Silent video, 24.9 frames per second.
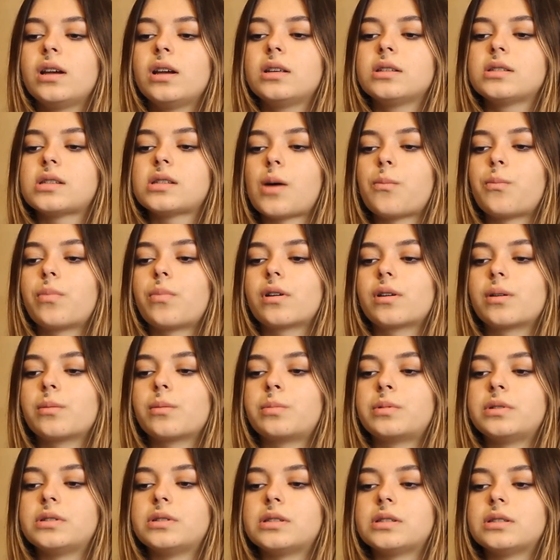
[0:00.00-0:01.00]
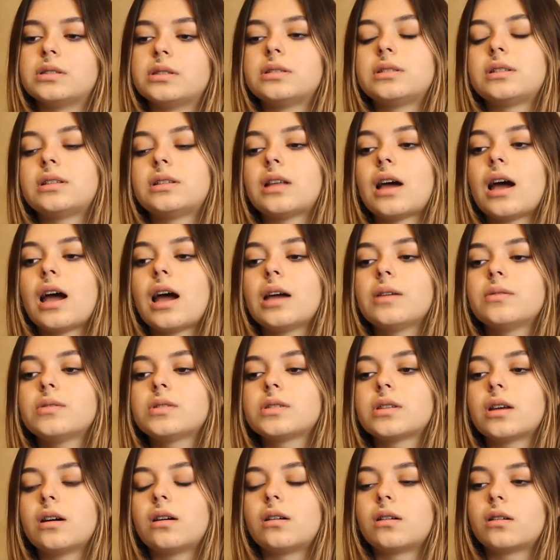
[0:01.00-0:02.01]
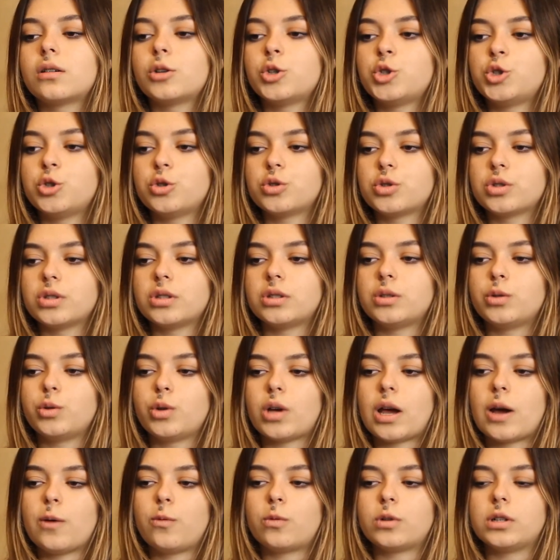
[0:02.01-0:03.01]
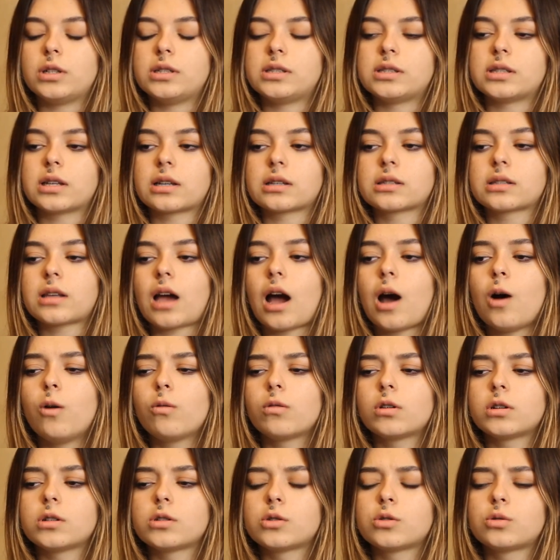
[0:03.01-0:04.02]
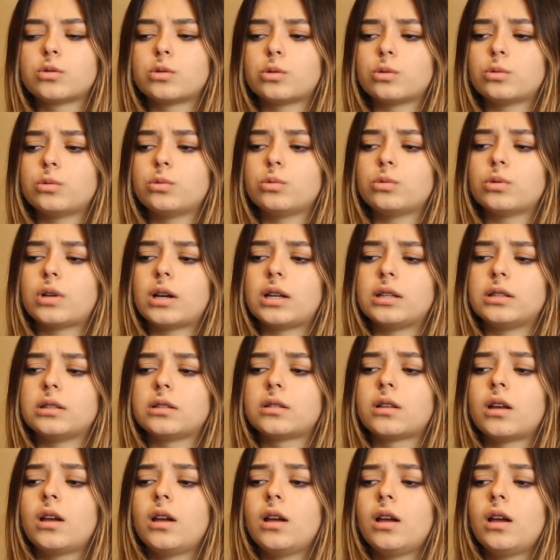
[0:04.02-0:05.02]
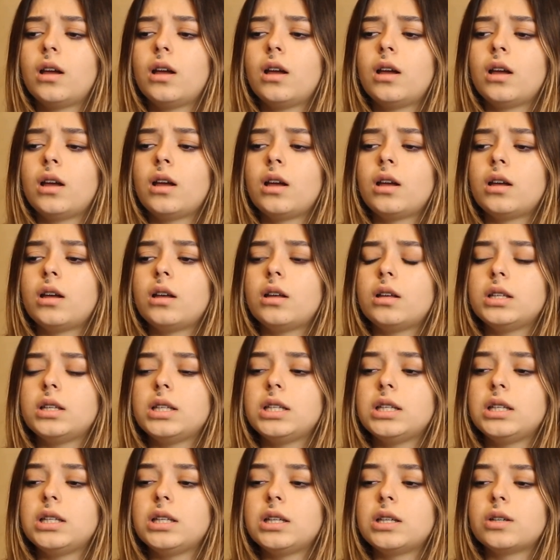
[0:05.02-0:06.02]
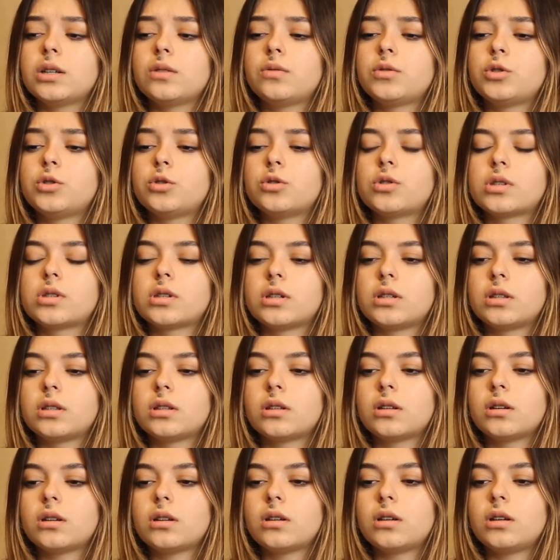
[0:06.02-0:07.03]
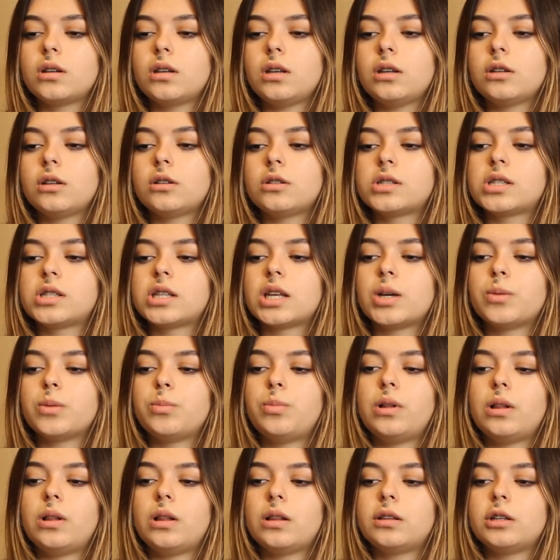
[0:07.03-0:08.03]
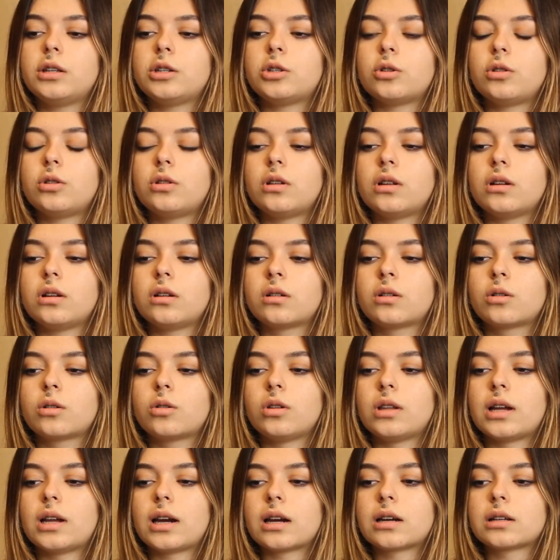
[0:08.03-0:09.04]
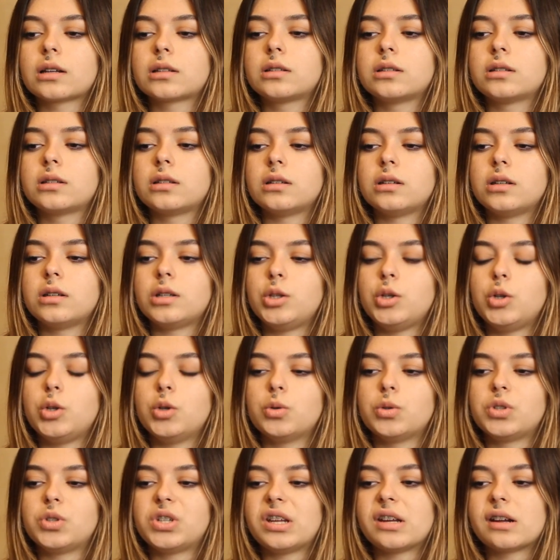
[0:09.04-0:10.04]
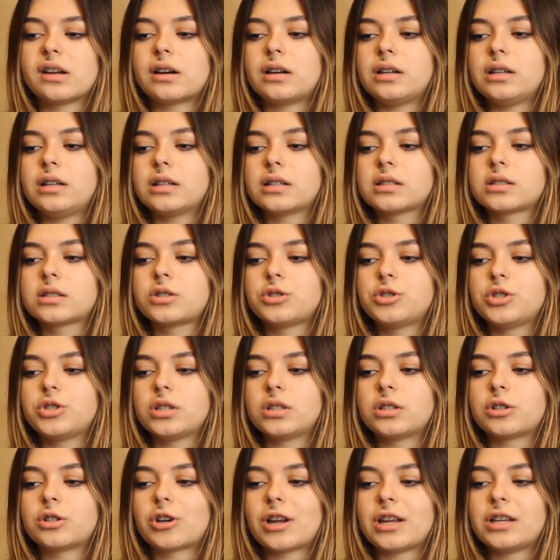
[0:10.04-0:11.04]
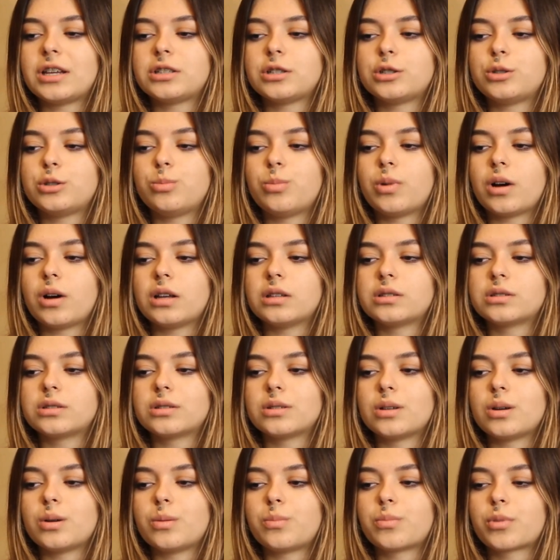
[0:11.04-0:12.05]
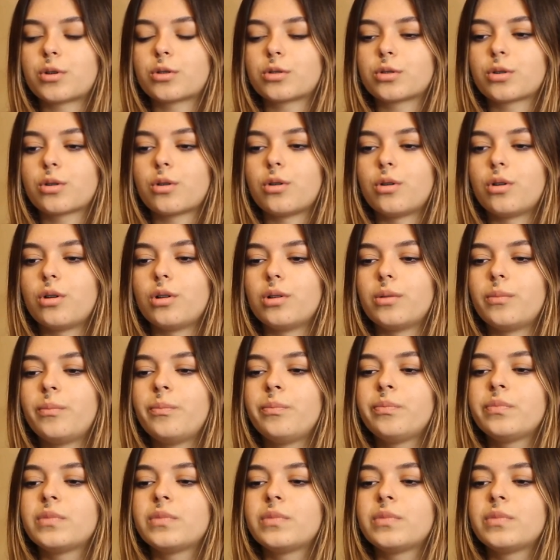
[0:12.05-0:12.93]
Super-representatives are chosen every 6 hours and if chosen, is the ability to collect new TRX generated by the protocol.